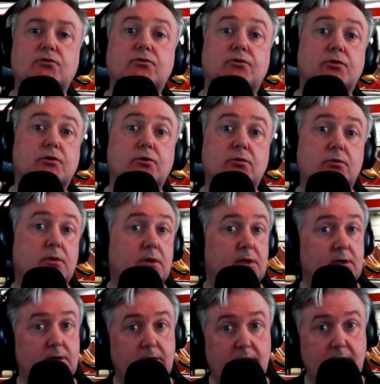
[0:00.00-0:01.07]
to
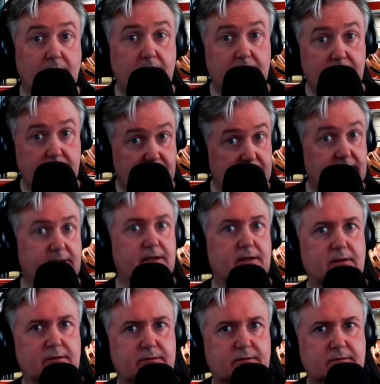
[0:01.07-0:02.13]
the
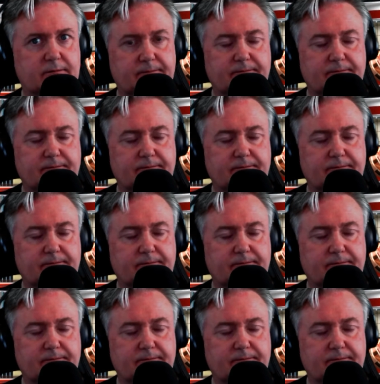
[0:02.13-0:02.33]
ridiculous.